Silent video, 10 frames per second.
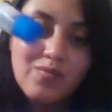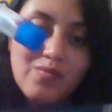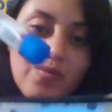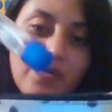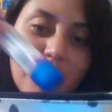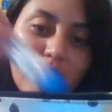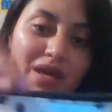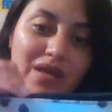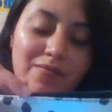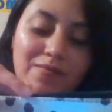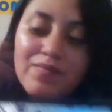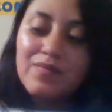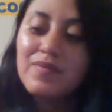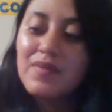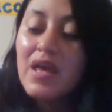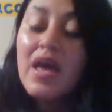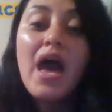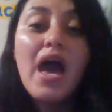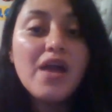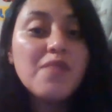Put away.
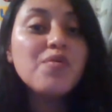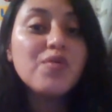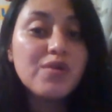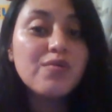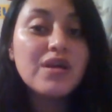And put away